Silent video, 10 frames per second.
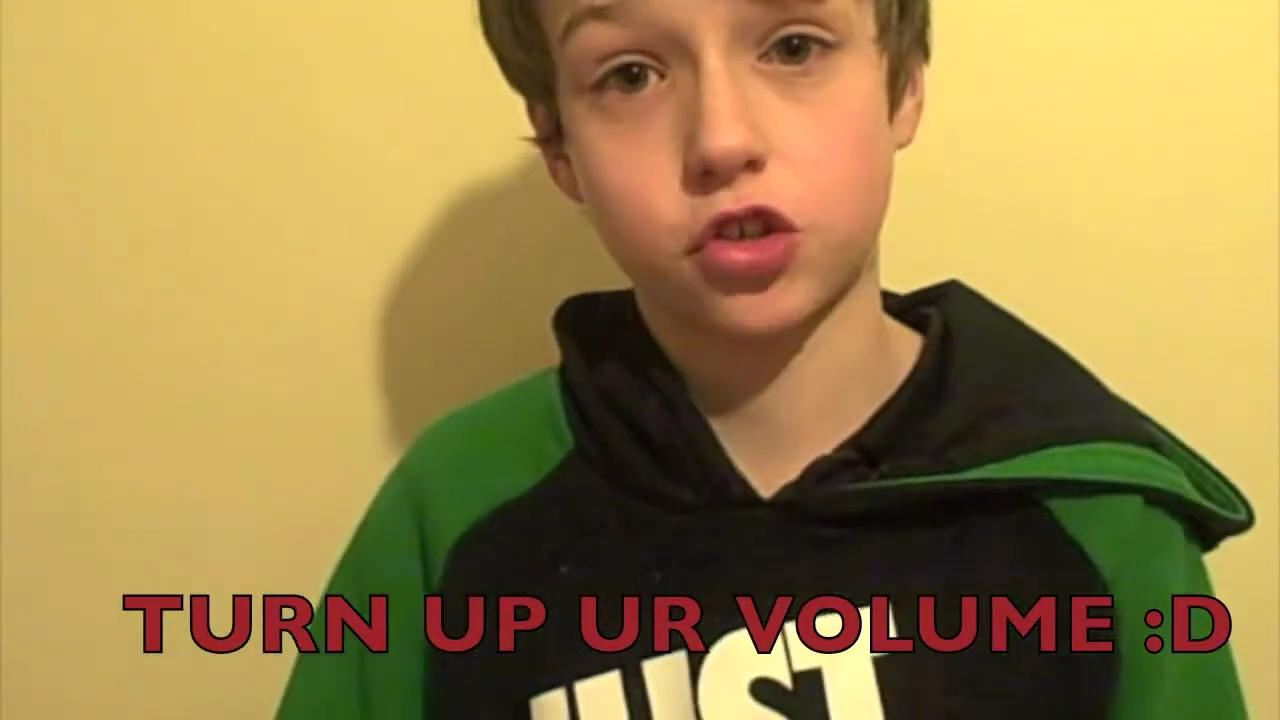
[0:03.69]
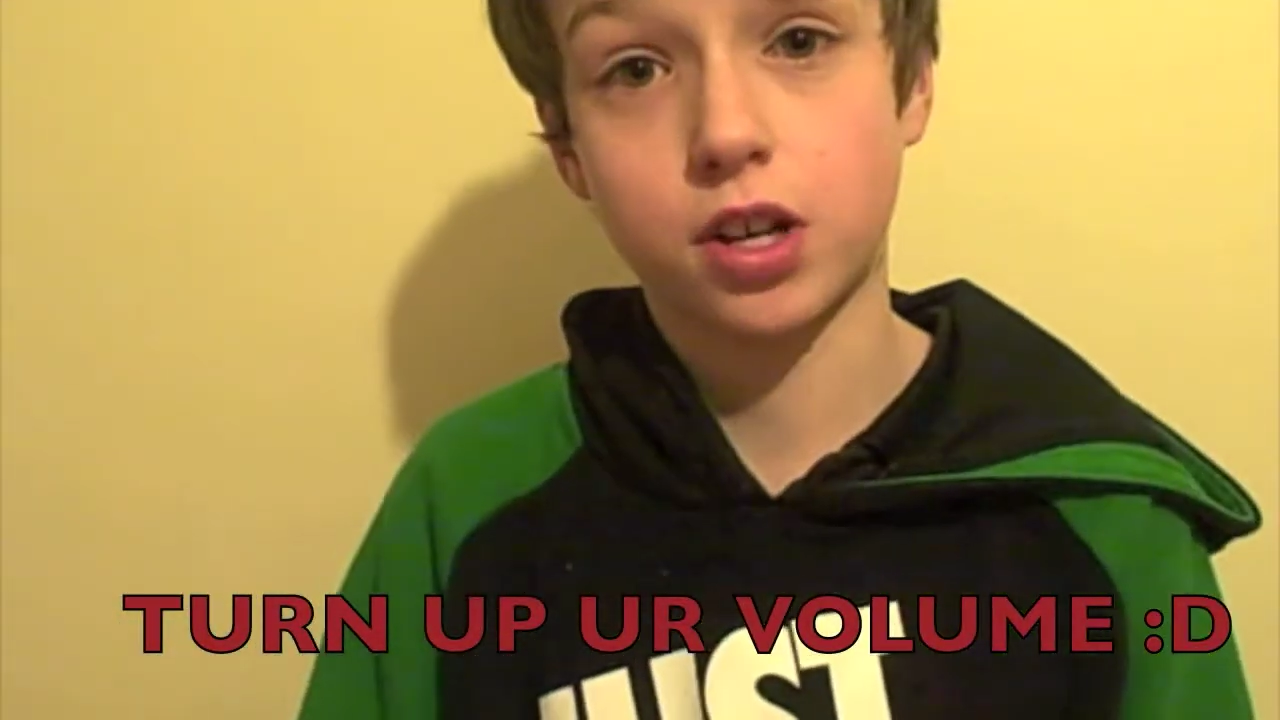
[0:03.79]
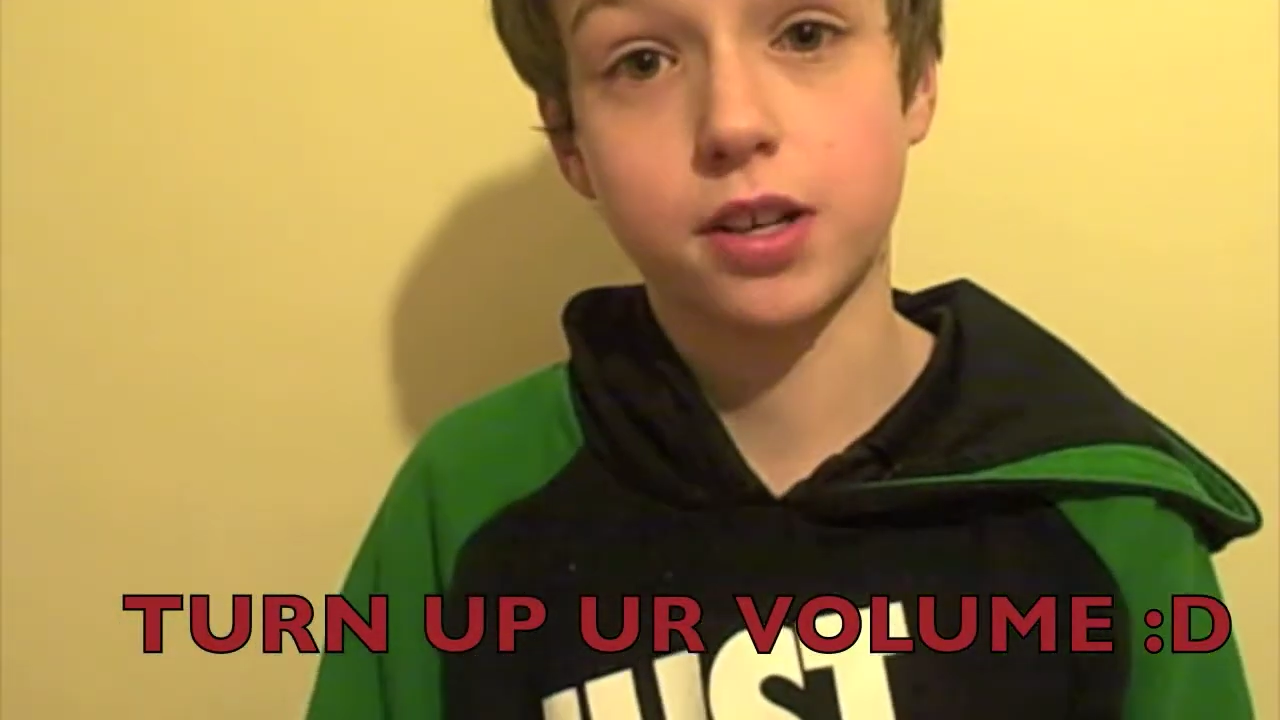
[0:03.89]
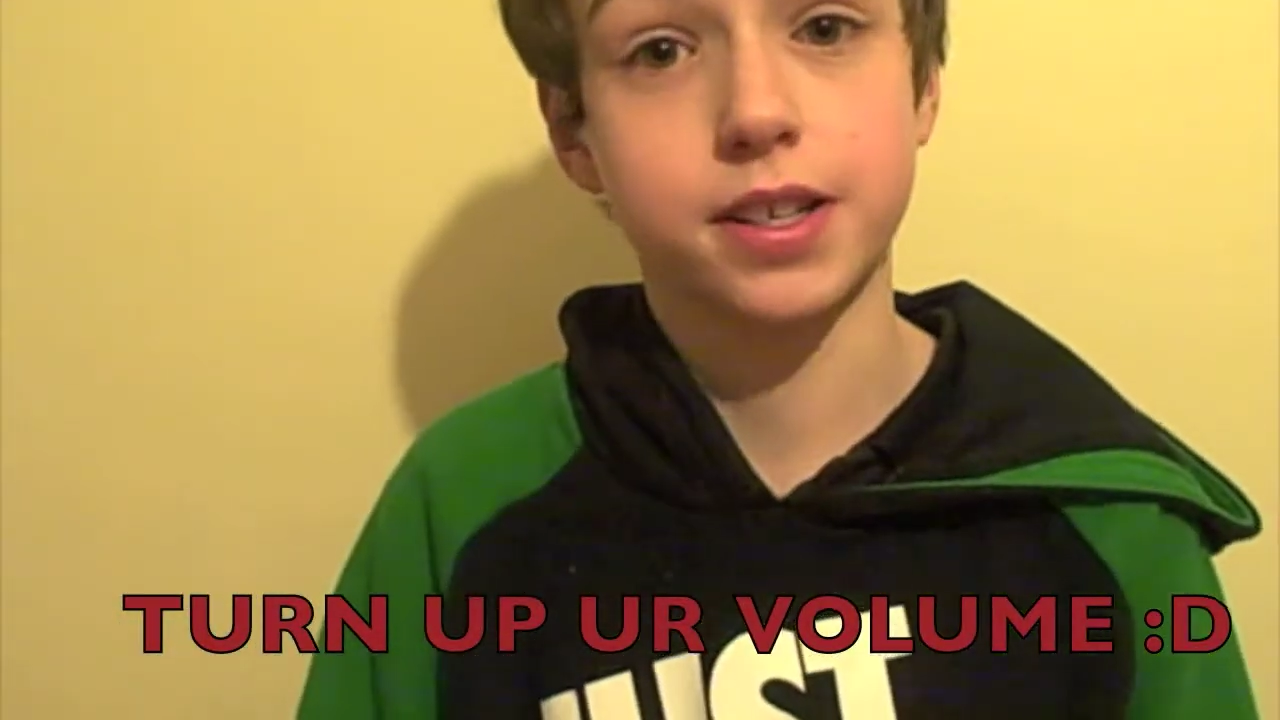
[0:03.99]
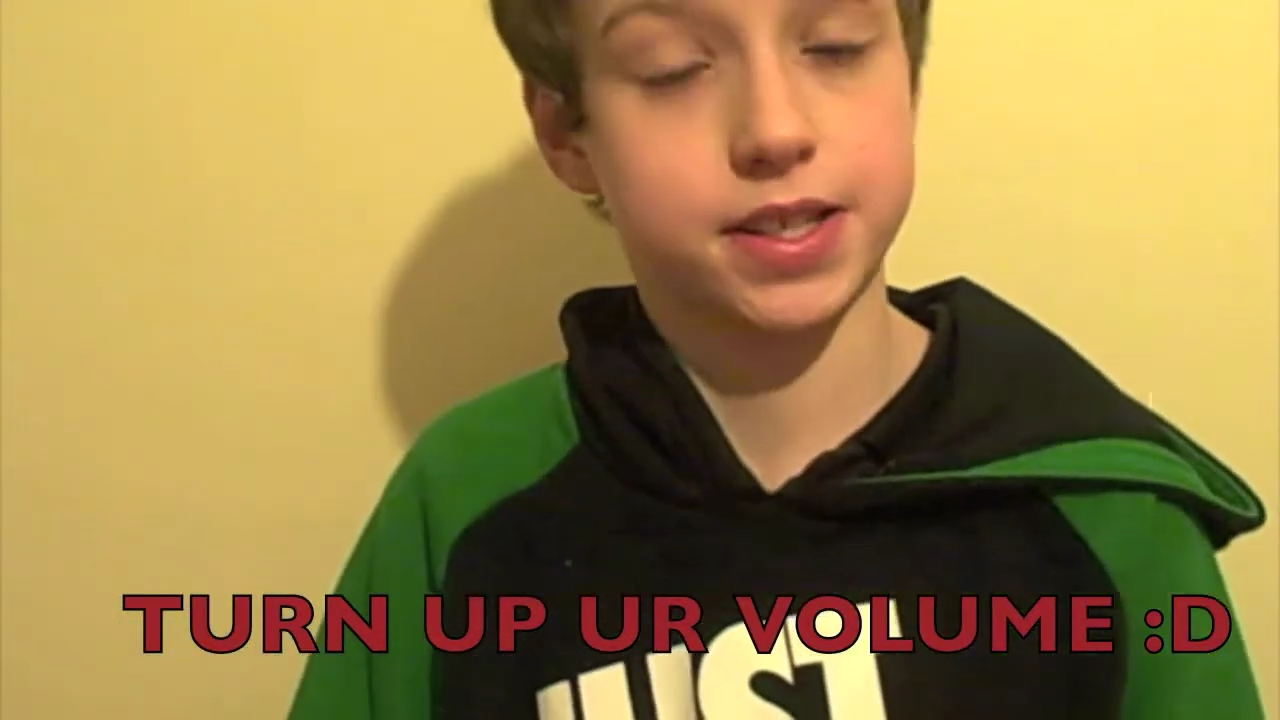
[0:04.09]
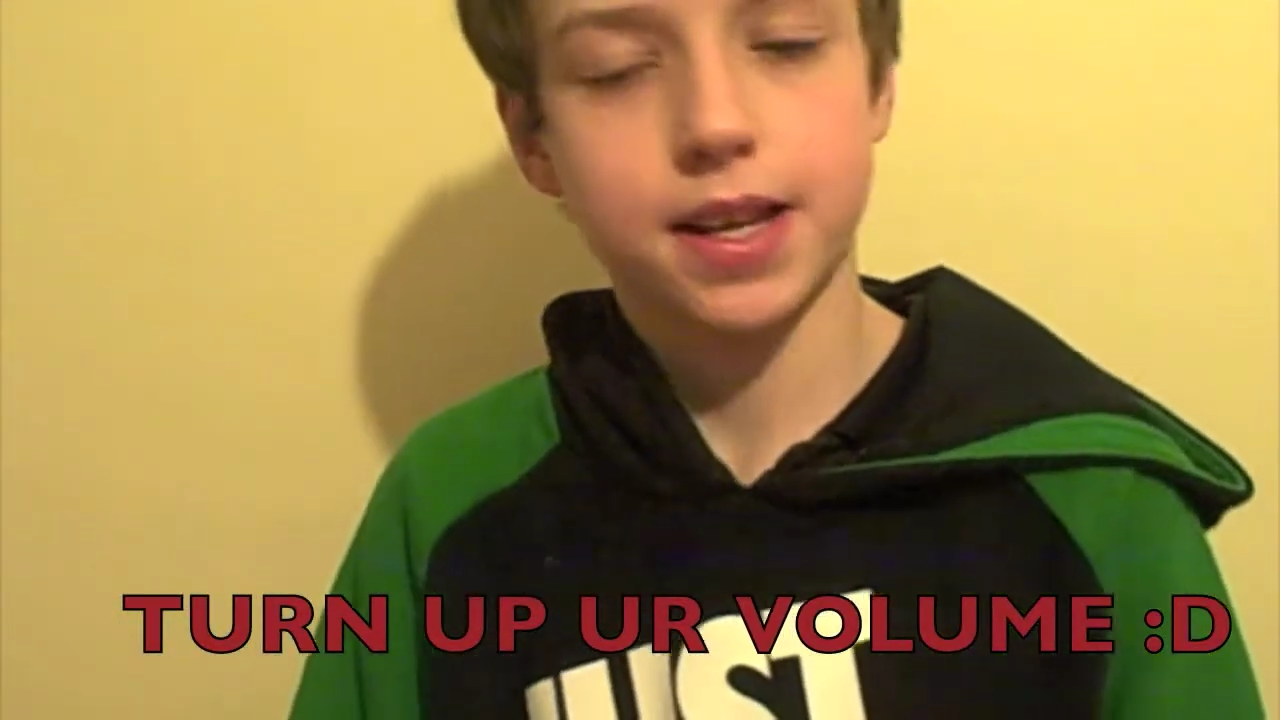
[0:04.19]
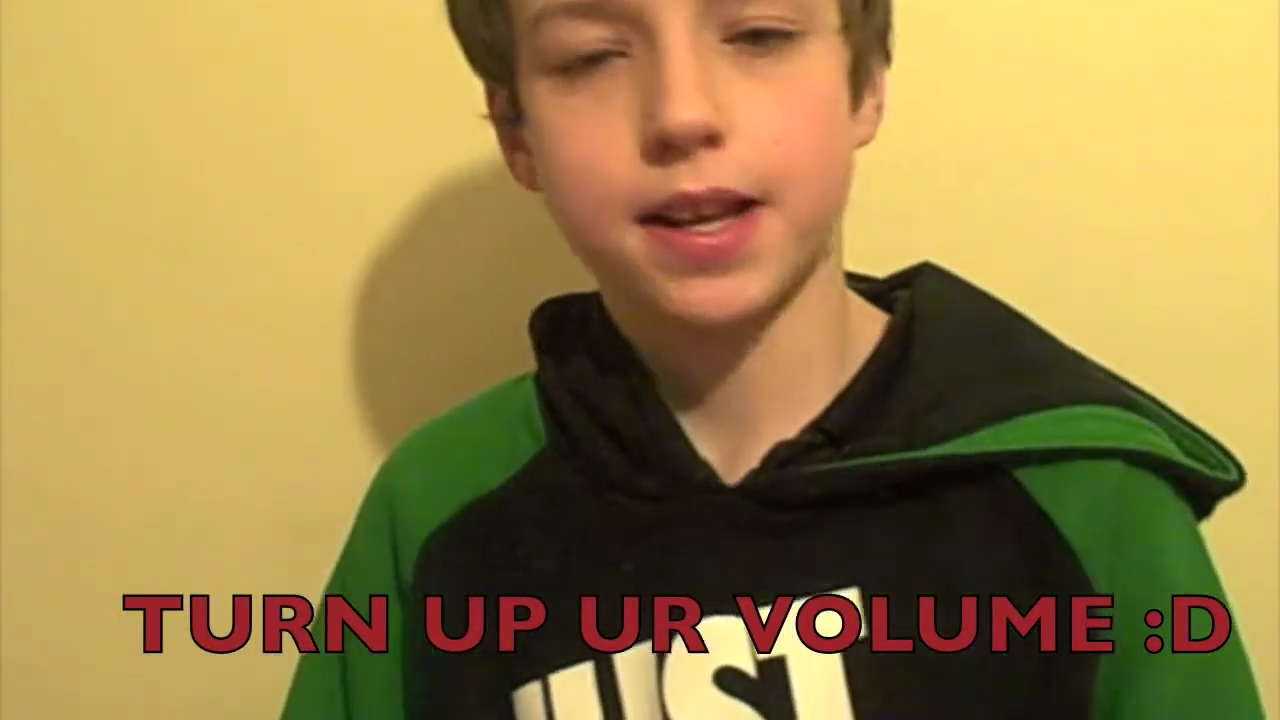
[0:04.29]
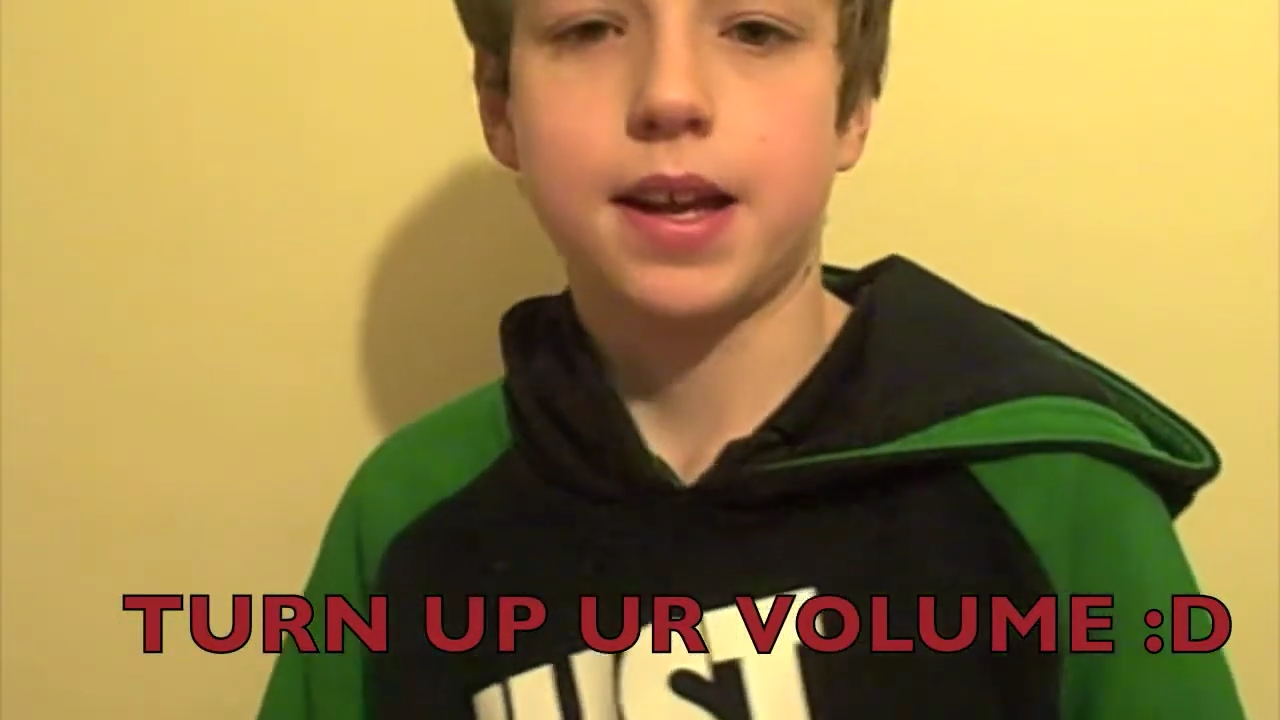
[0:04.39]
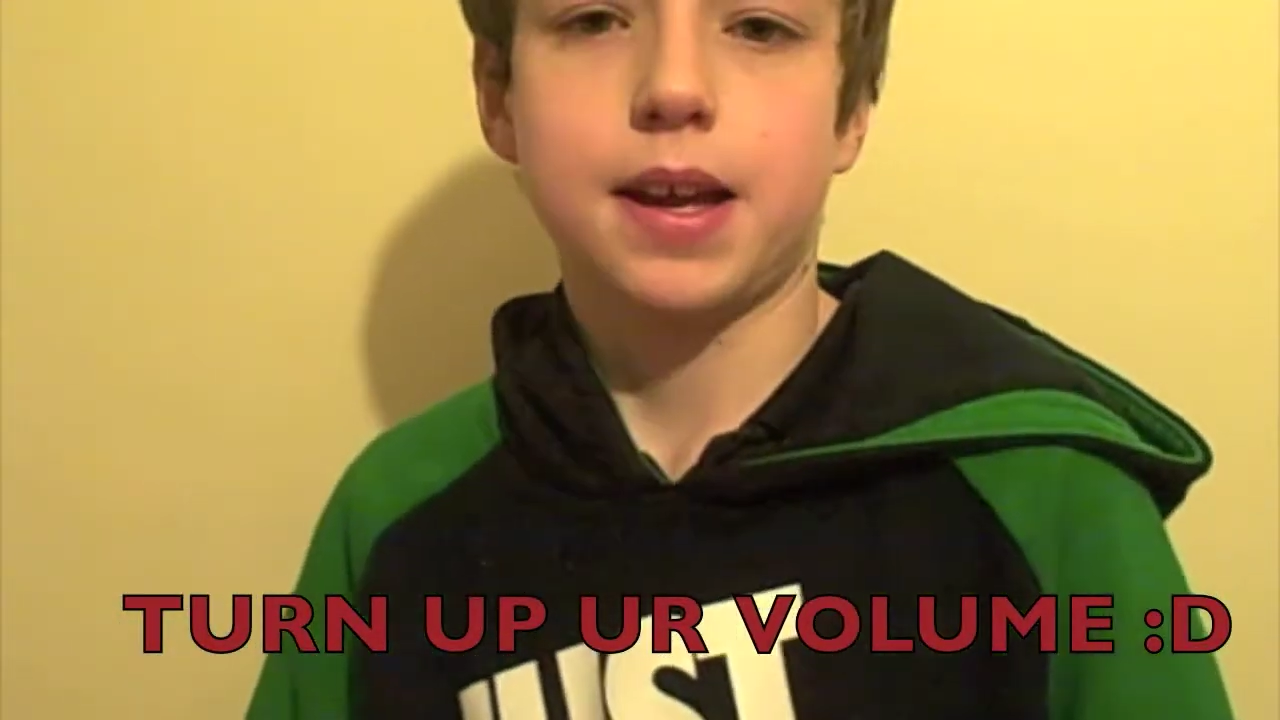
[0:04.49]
channel is